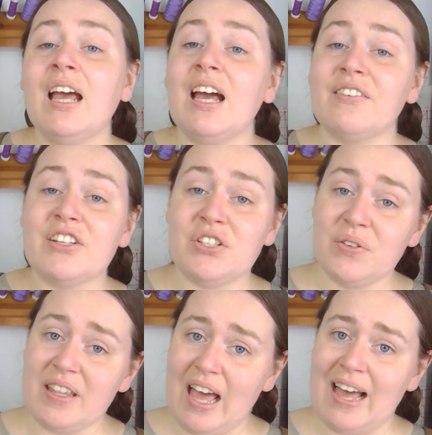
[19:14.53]
I've got 2
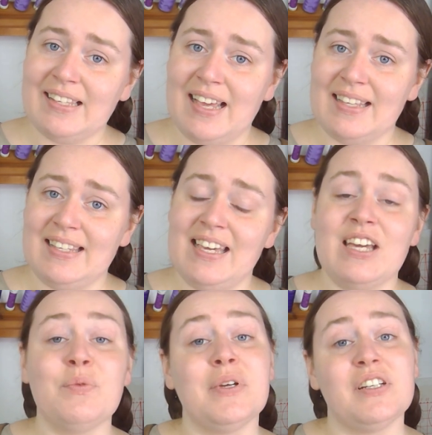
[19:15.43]
other axe heads
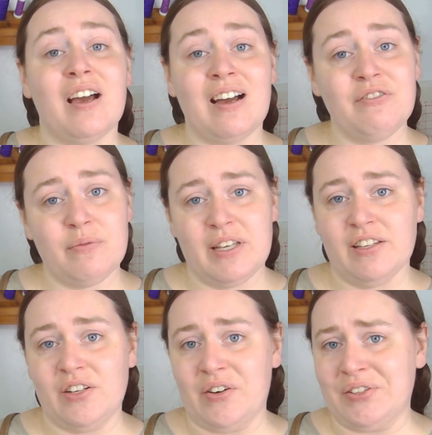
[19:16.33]
here which are from the
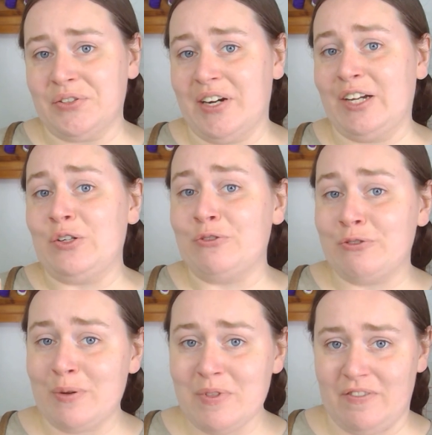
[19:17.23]
historical record
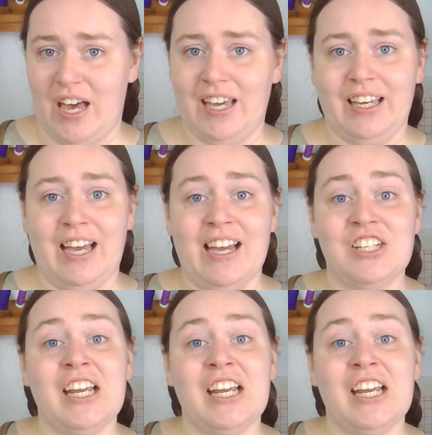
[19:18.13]
from the Viking Age,